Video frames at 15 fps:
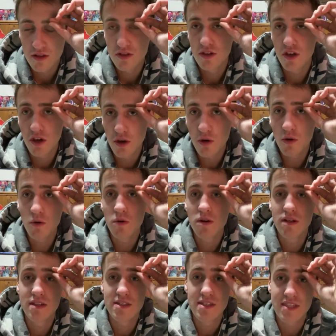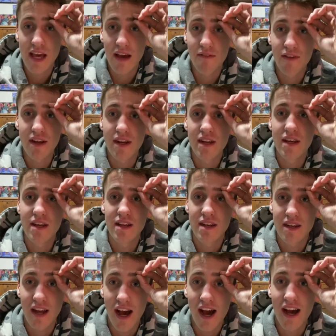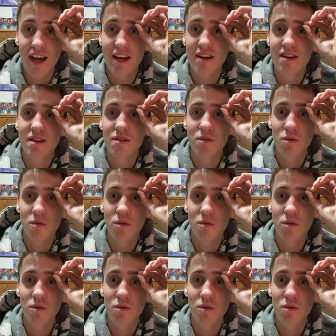two seven nine